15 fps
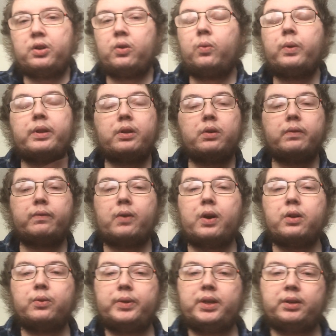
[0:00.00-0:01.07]
With your
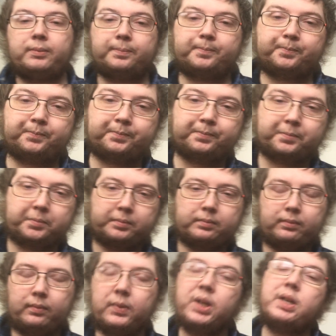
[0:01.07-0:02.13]
following,
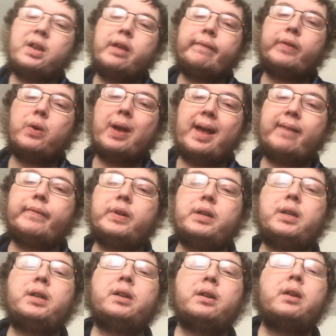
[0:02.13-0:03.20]
if you have
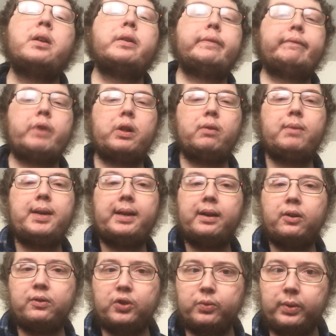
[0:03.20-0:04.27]
any following
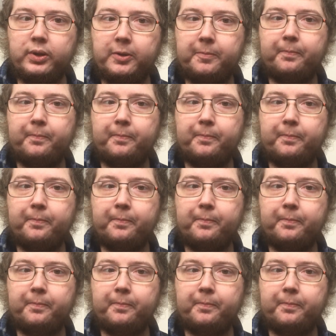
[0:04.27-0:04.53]
elsewhere.